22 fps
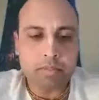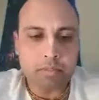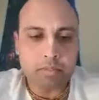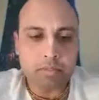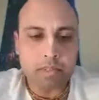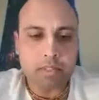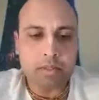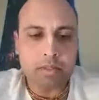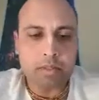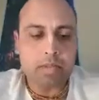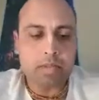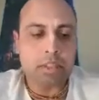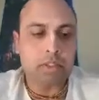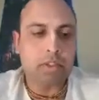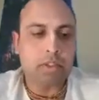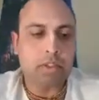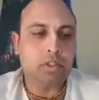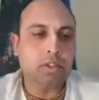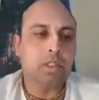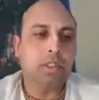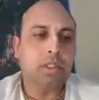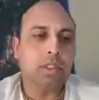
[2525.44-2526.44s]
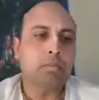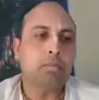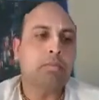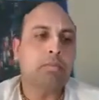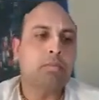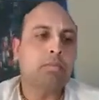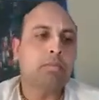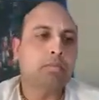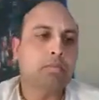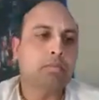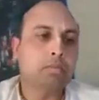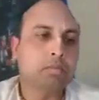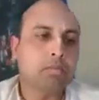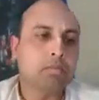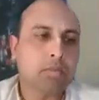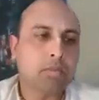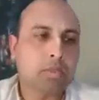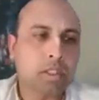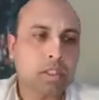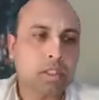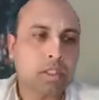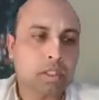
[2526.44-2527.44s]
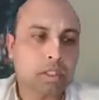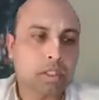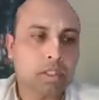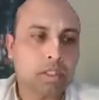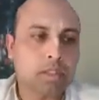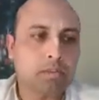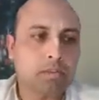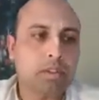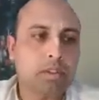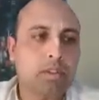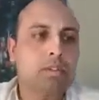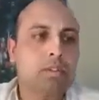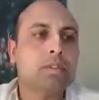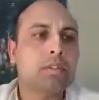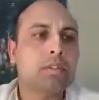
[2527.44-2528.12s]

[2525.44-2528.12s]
in Mahesh Dham, Sadashiva.